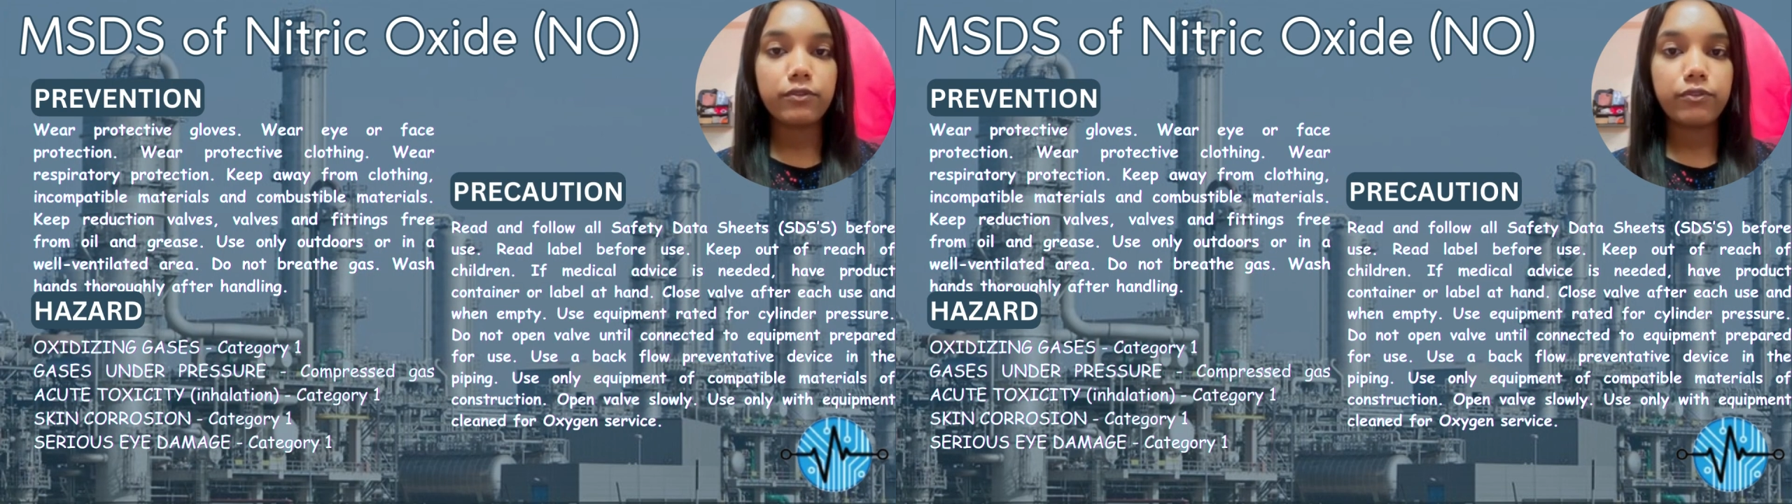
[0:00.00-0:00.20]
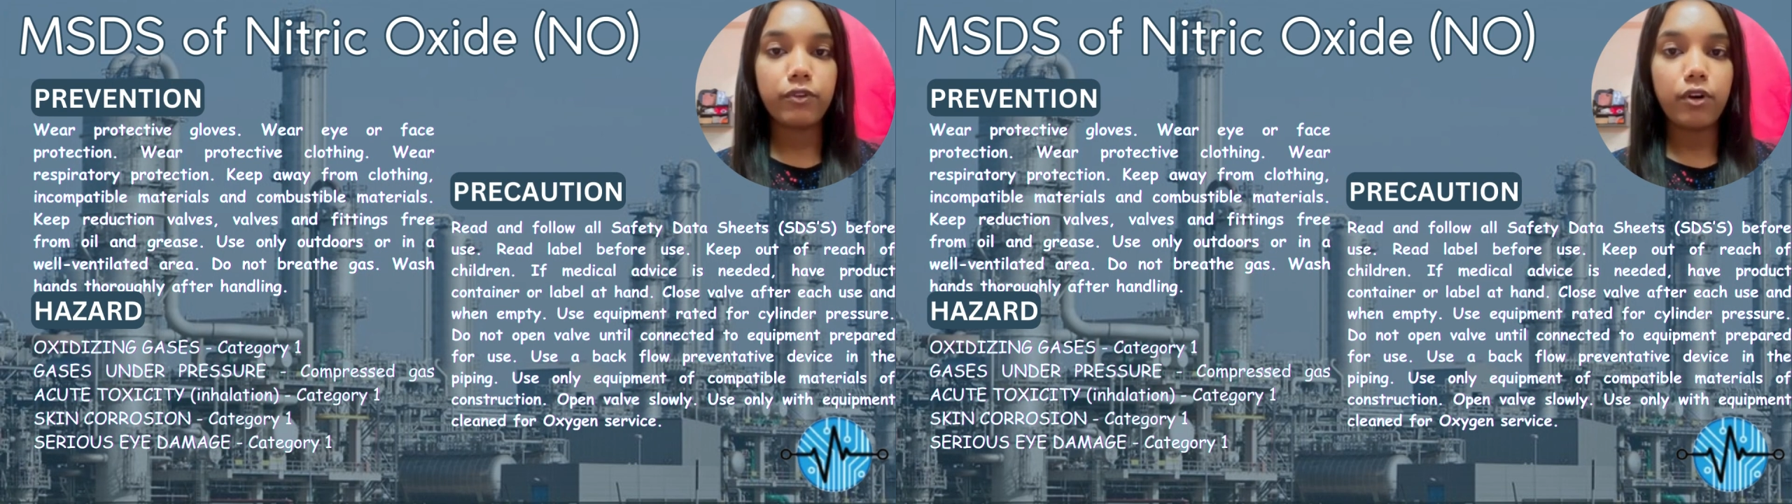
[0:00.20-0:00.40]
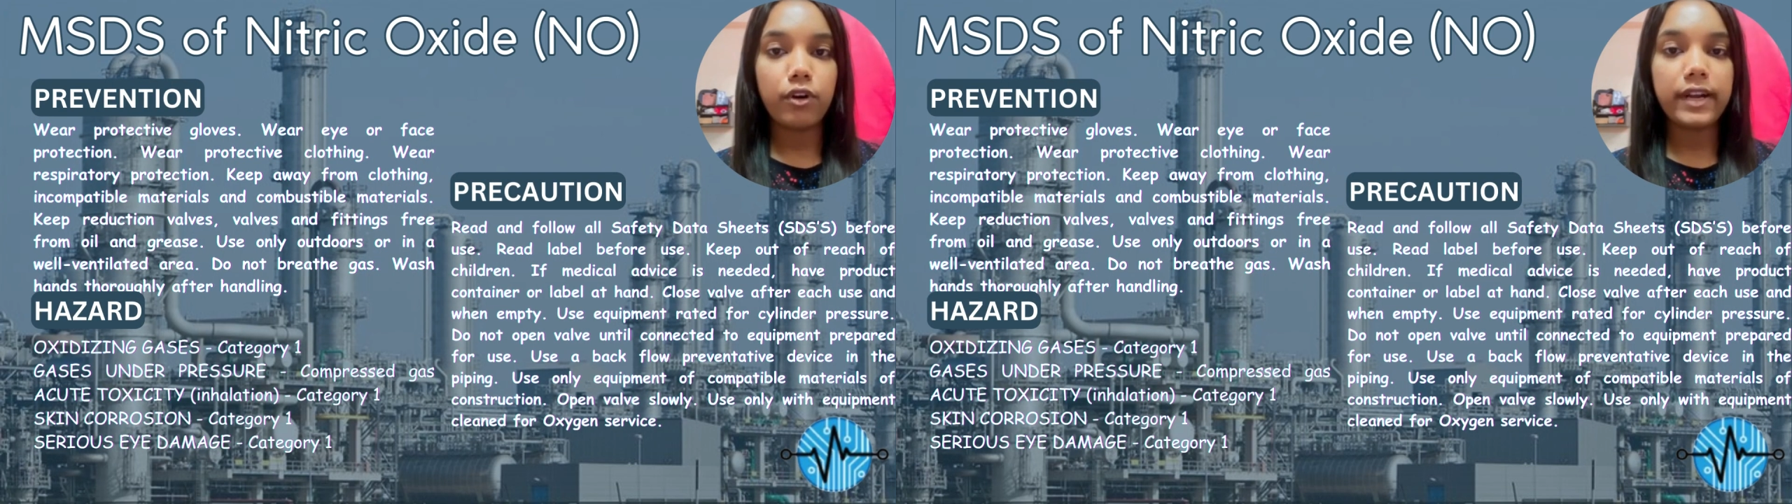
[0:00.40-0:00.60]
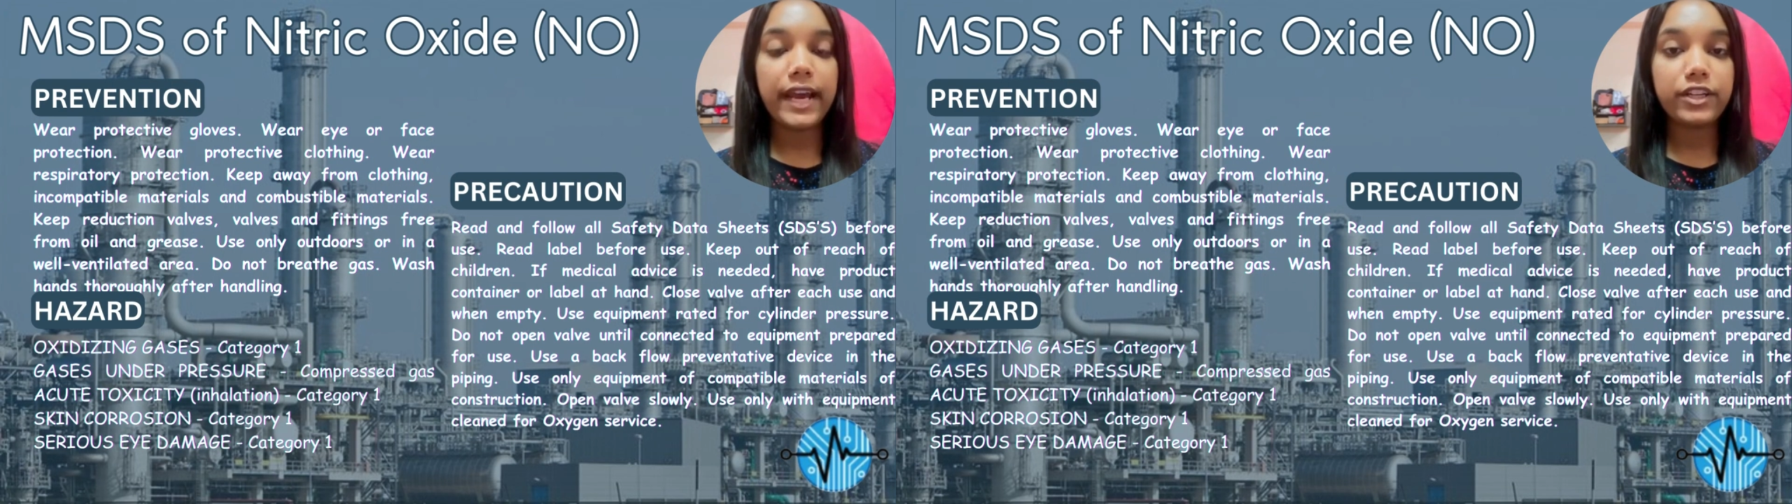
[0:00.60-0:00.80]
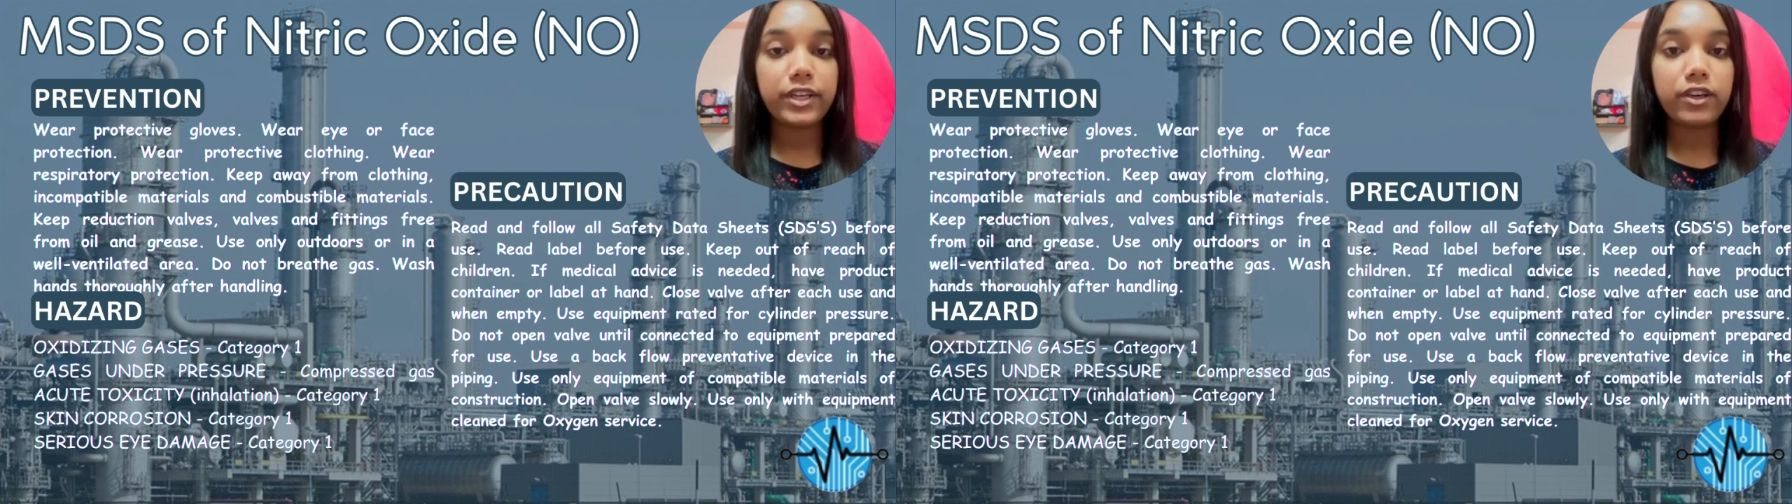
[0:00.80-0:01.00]
for
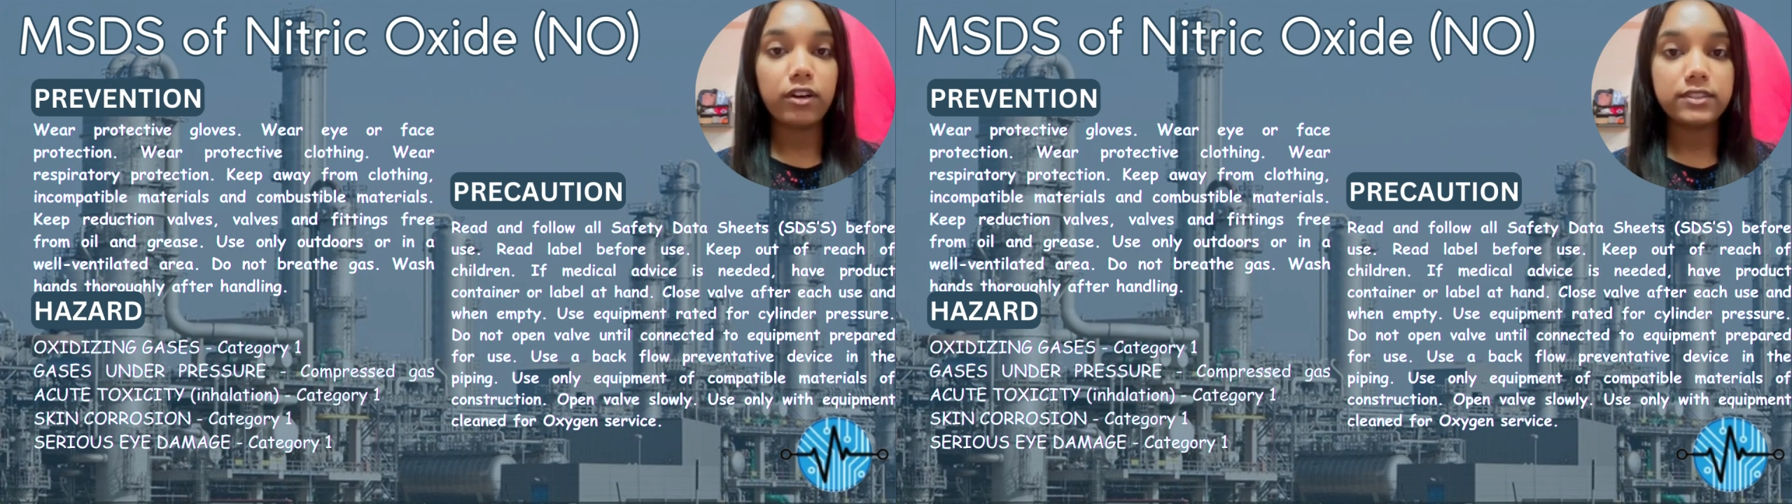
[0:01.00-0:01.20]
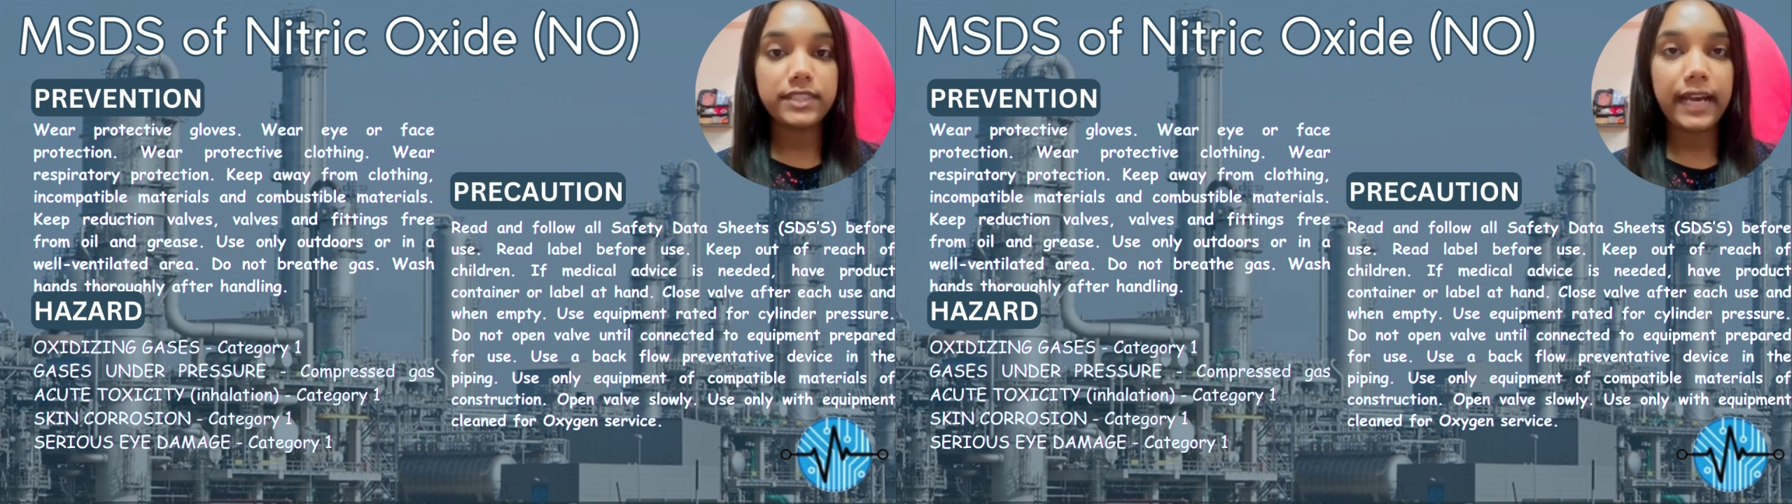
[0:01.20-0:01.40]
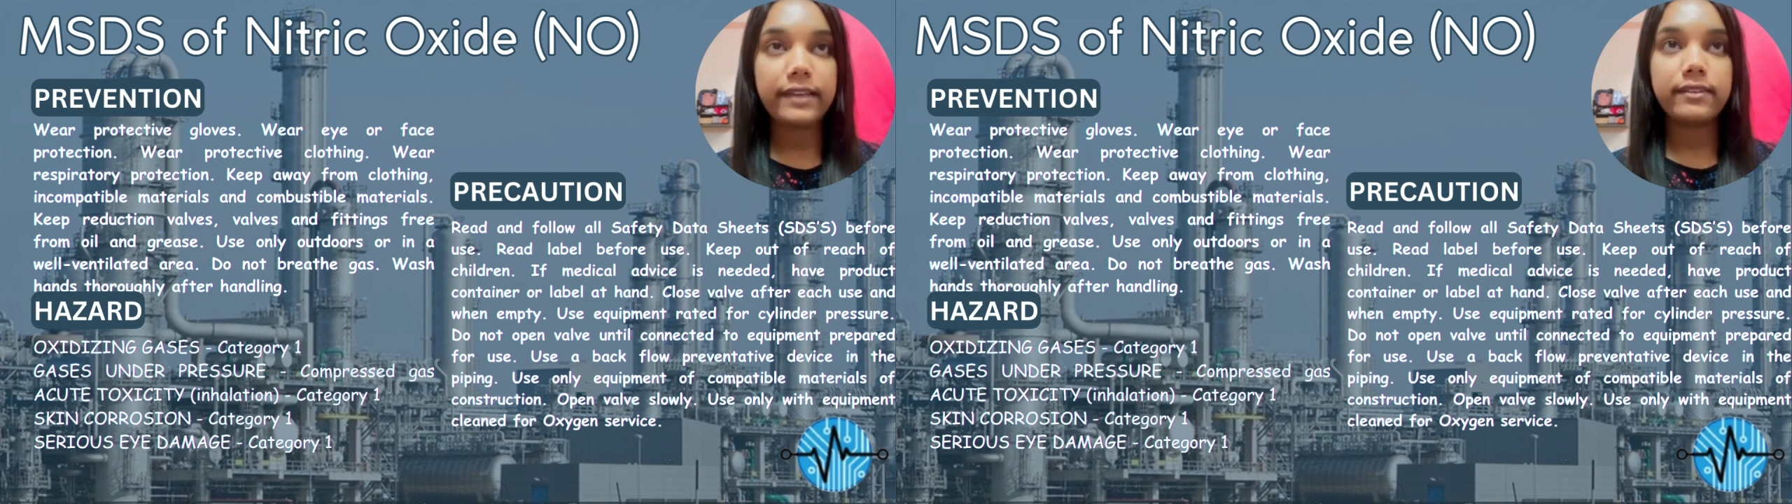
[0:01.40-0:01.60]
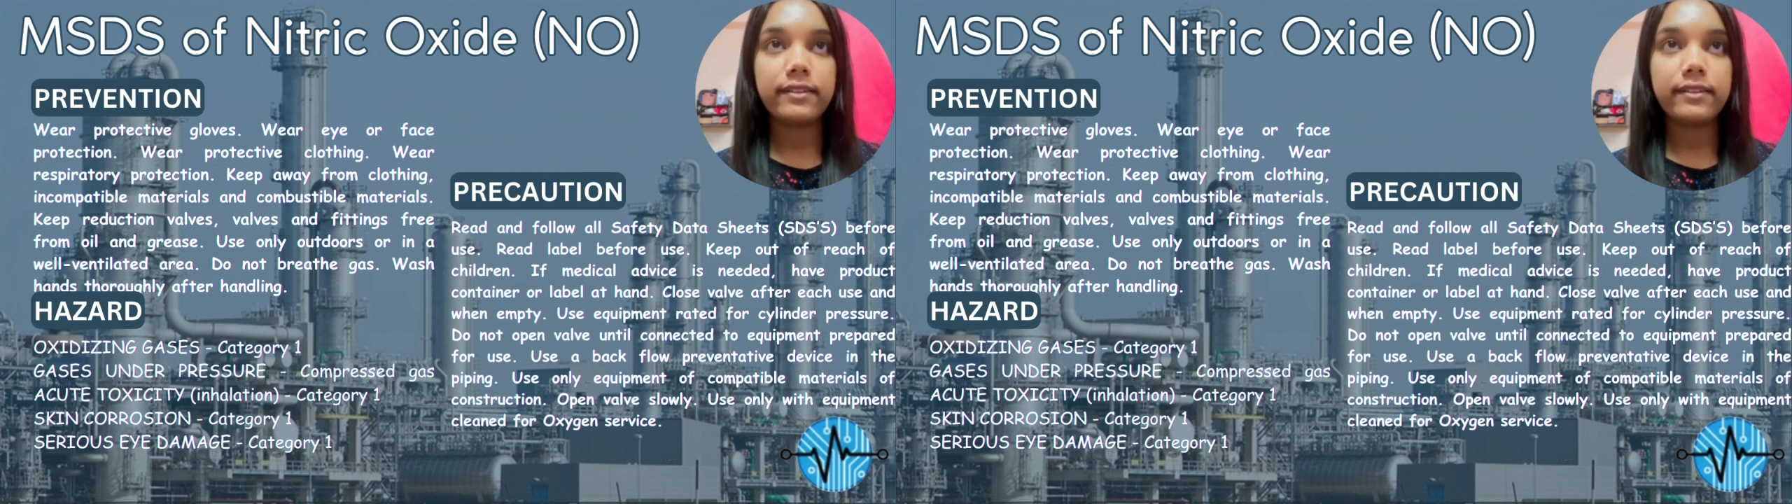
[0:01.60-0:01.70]
nitric oxide.